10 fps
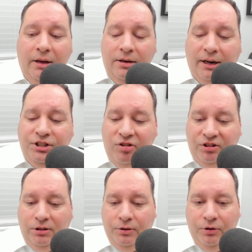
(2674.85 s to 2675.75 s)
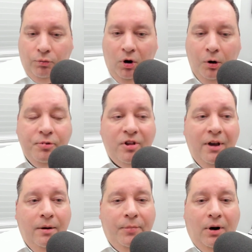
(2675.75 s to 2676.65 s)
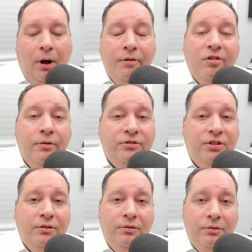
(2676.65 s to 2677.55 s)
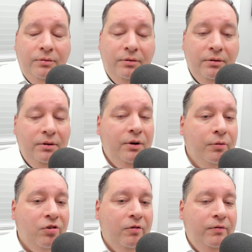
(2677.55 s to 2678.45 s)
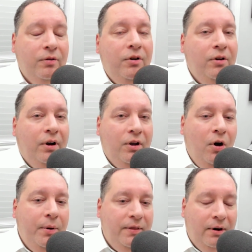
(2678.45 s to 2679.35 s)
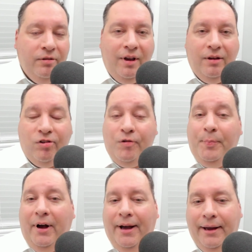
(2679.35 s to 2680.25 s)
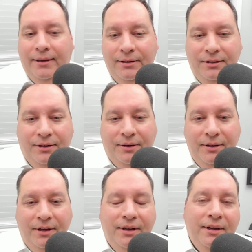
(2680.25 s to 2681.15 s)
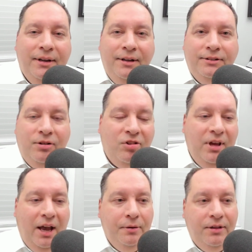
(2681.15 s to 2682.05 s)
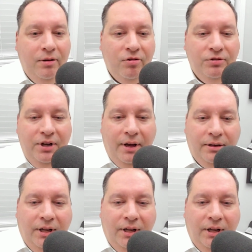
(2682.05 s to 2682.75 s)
Not just to learn the ropes, but also to, sort of you're going to go in there as like a spy, to see how things are done.